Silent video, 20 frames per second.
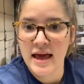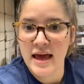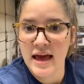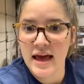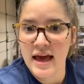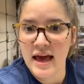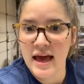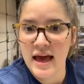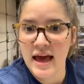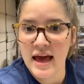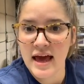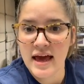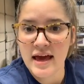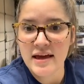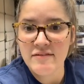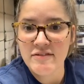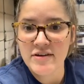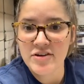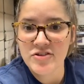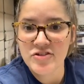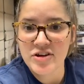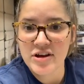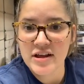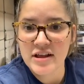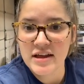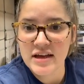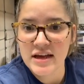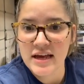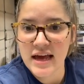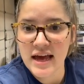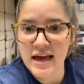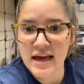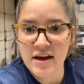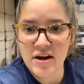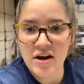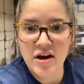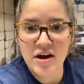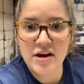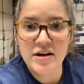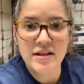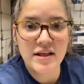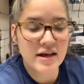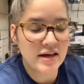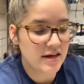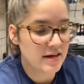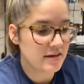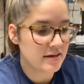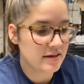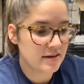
Hey, Vaishali. Hey, Carla.